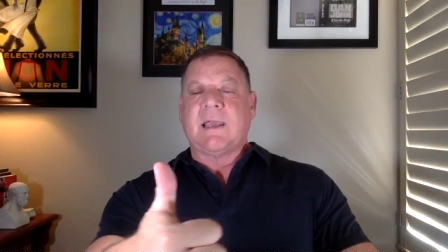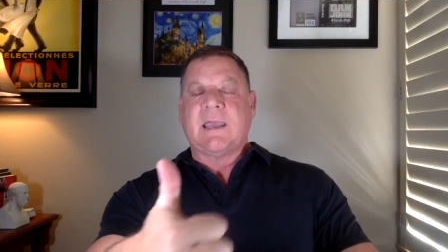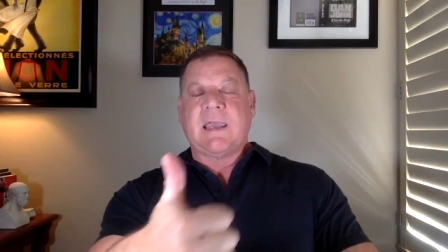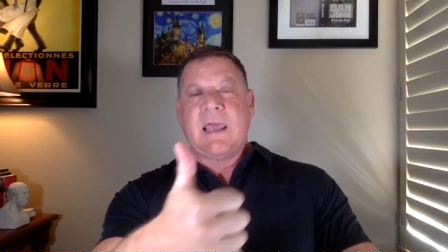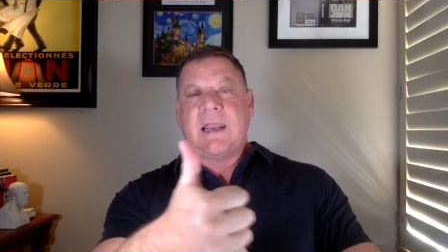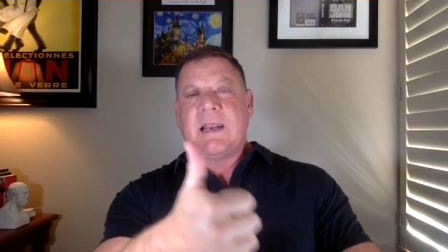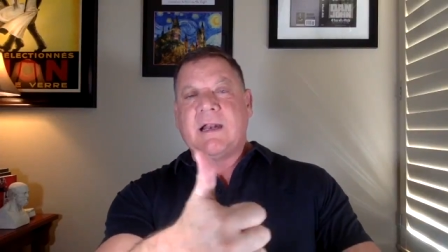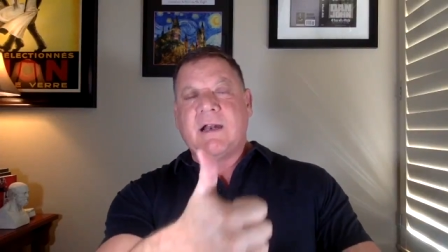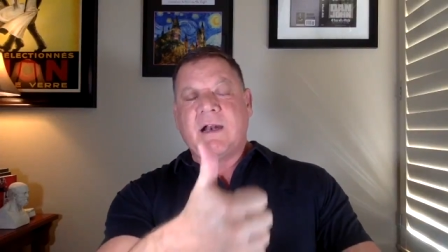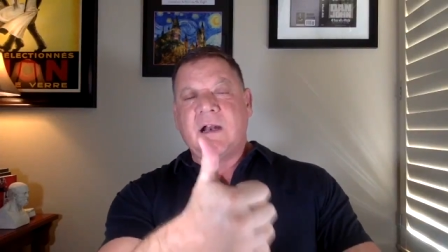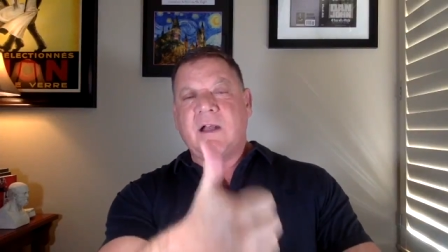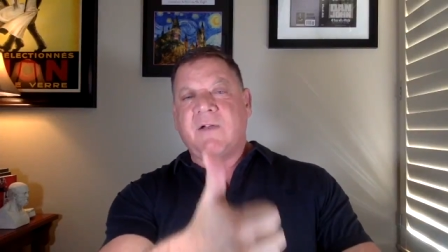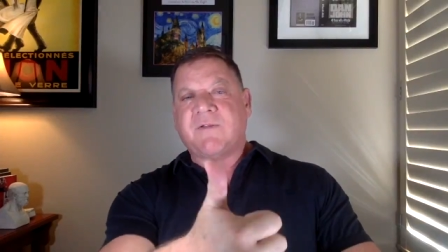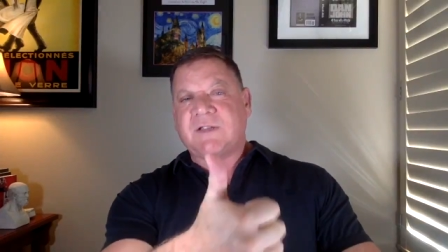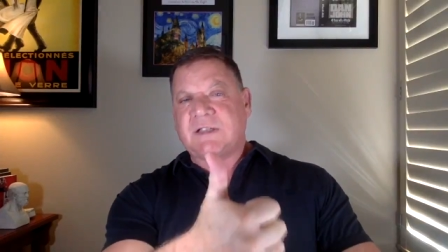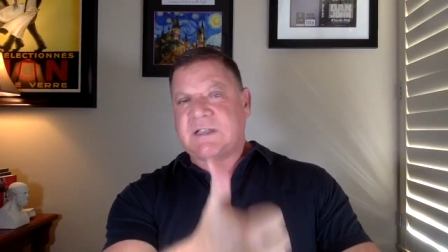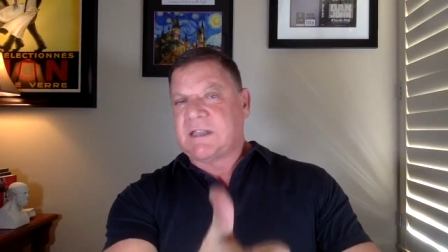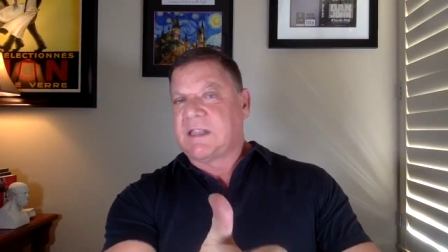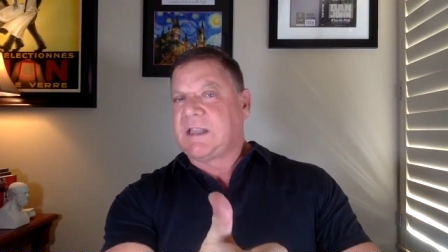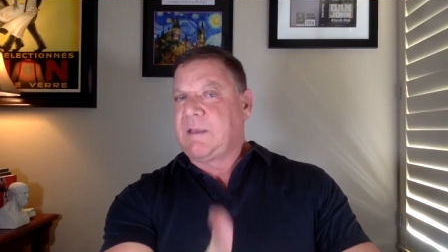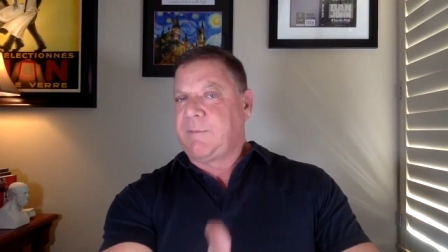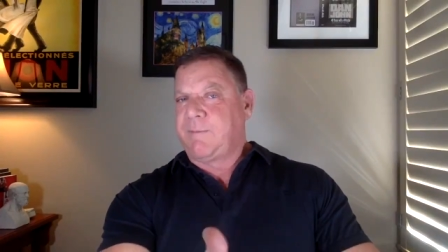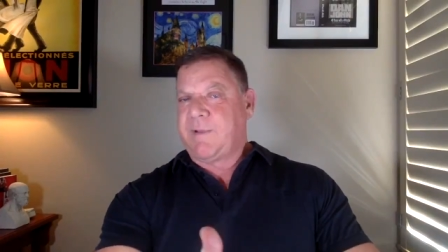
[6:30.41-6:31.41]
getting enough
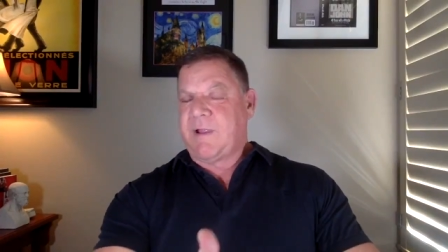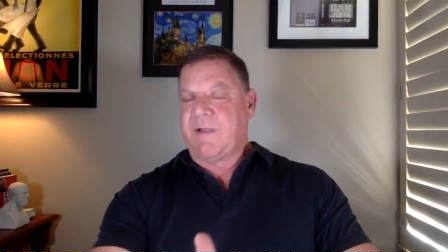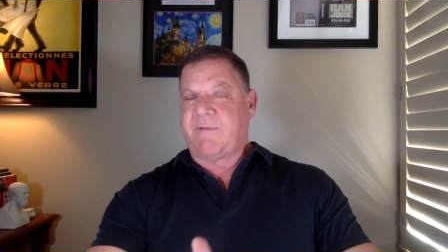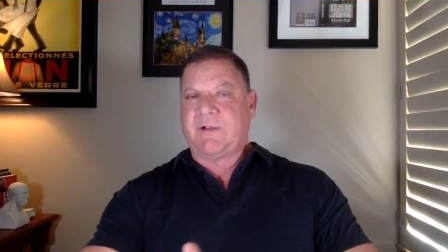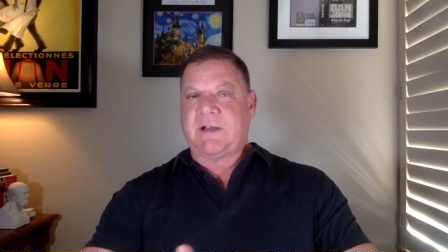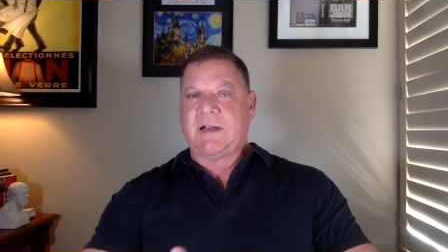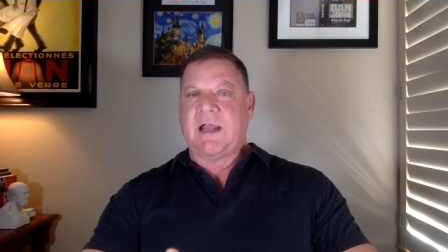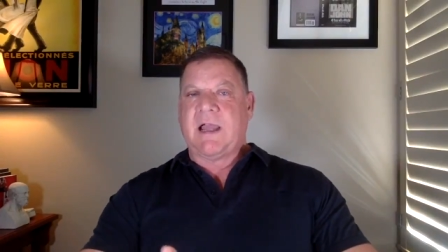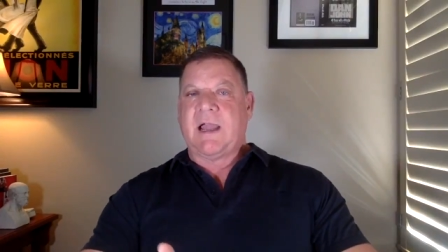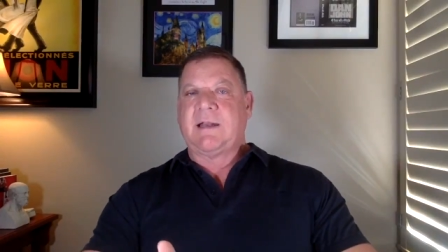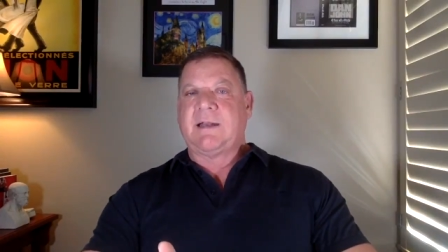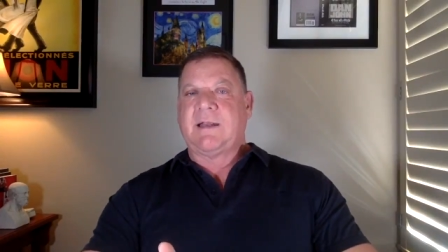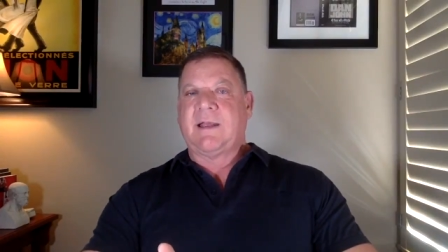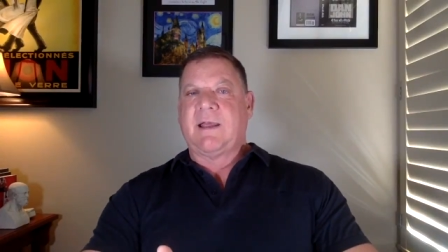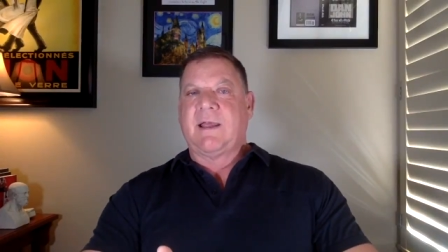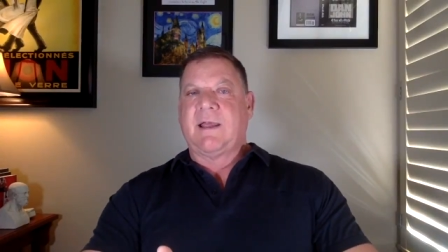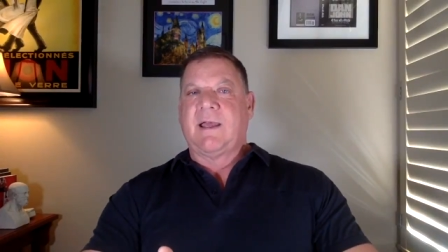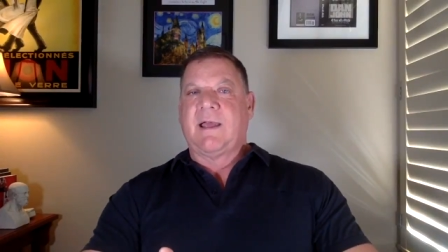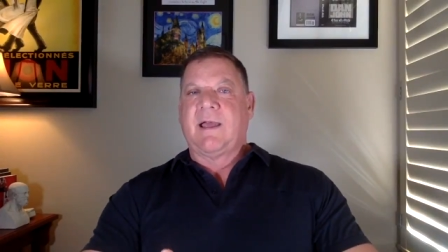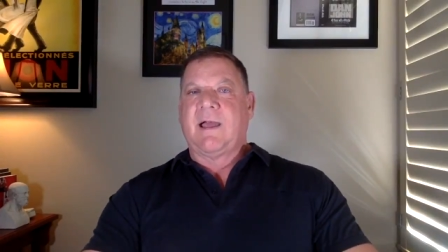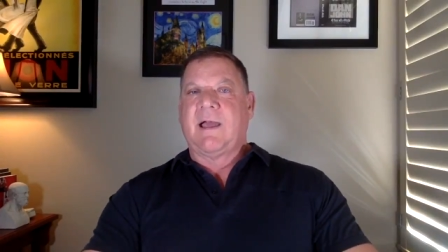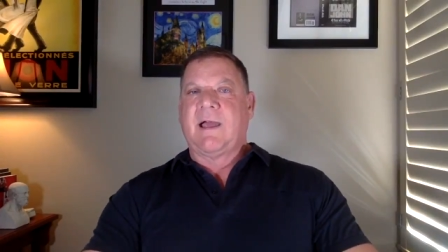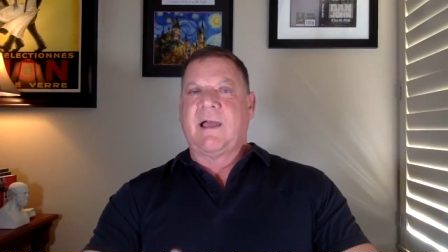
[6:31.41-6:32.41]
sleep every night,
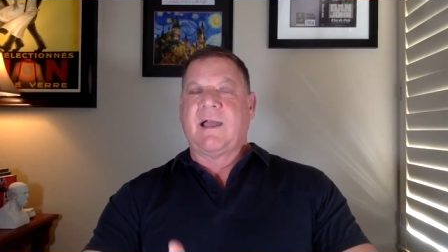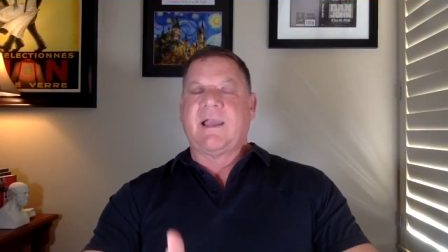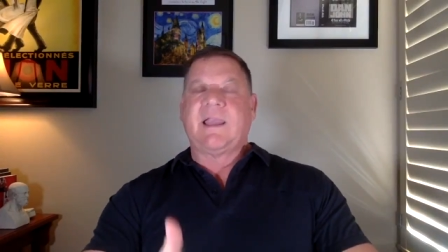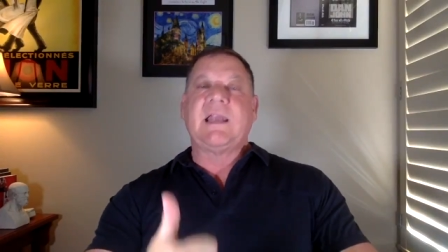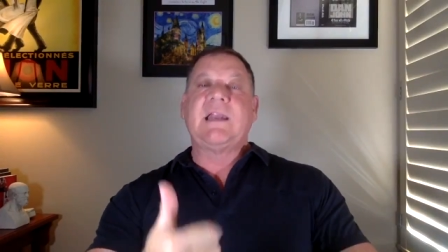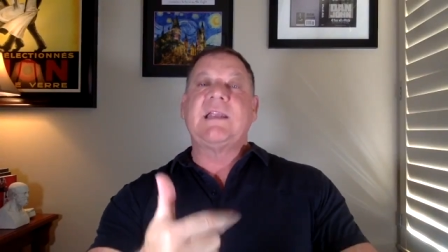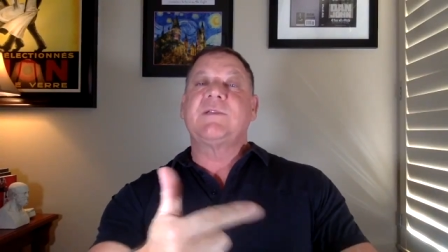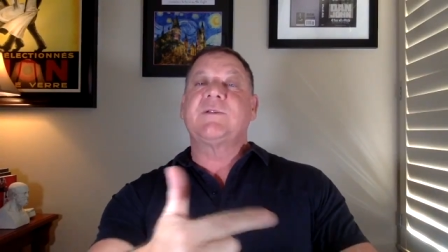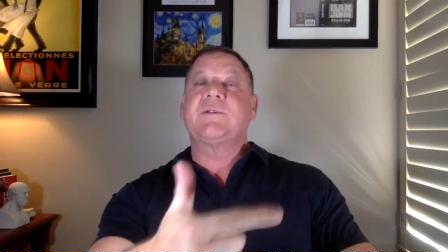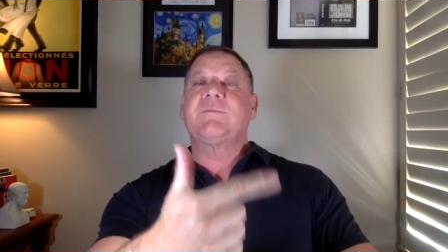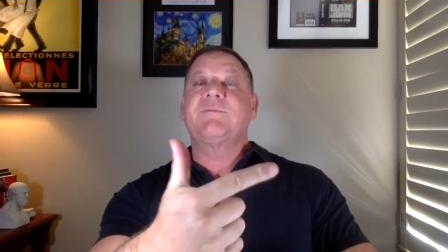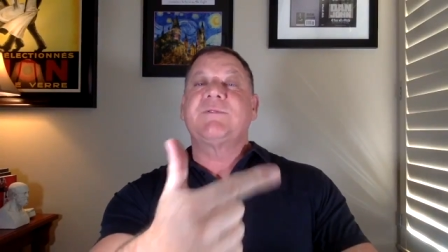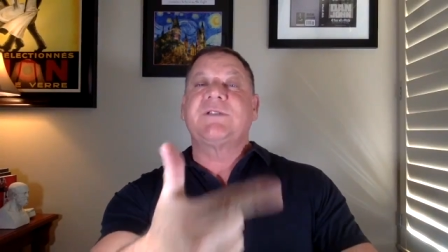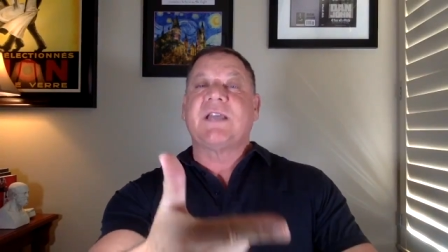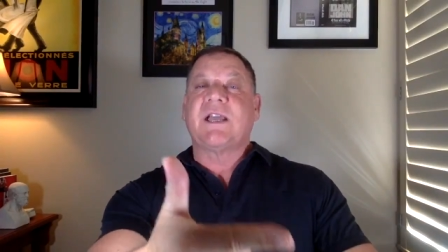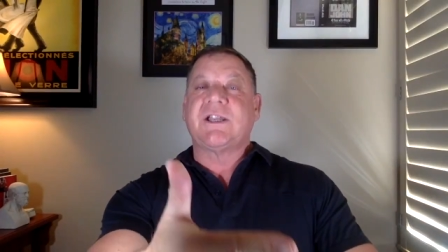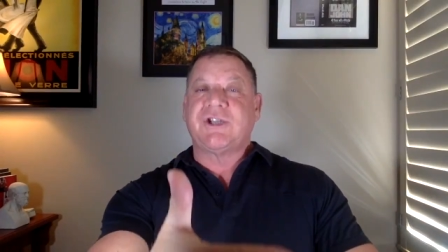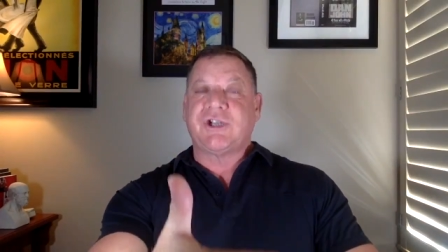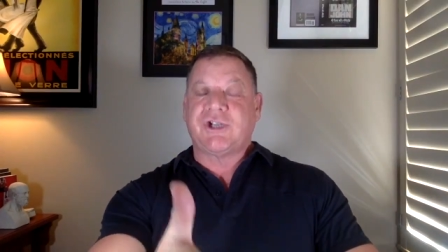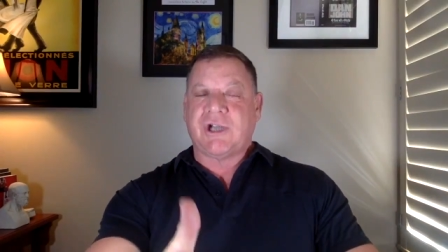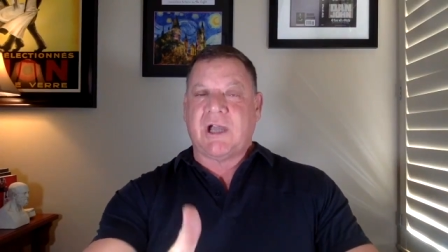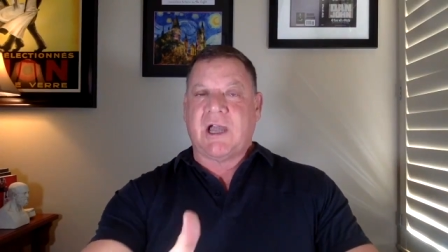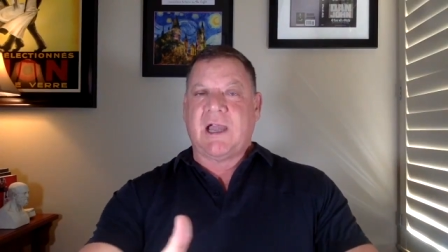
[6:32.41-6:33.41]
uh, getting some
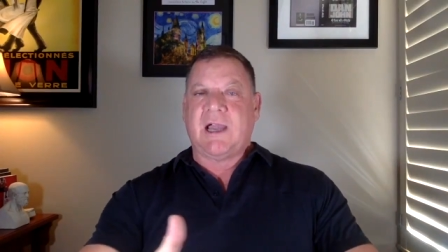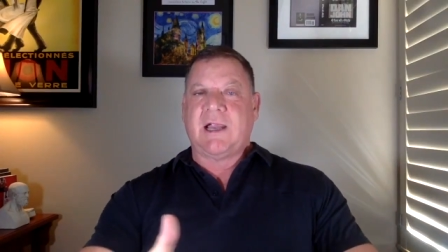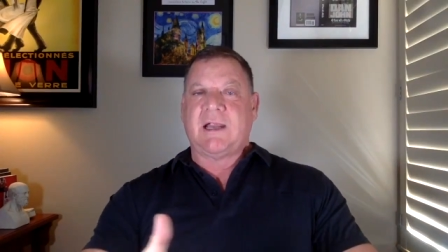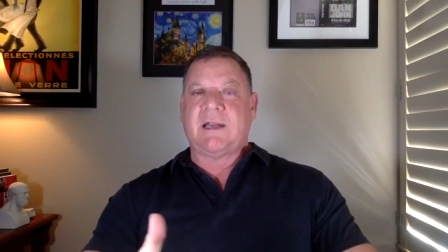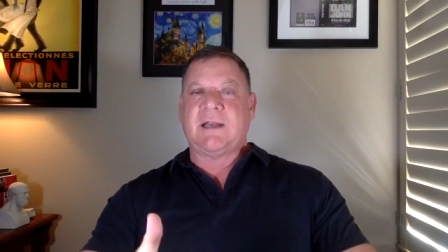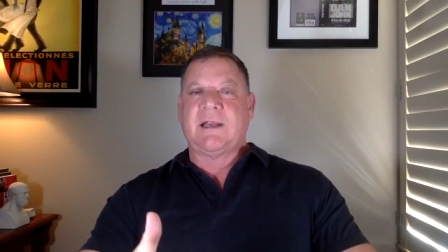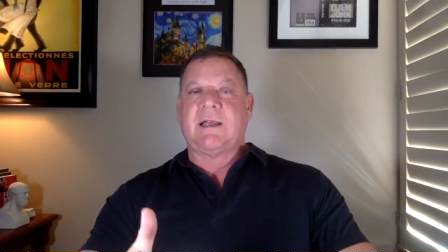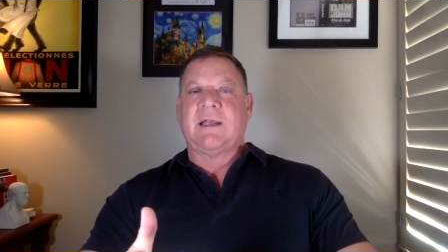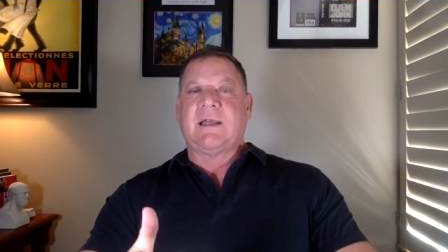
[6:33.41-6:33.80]
sunshine,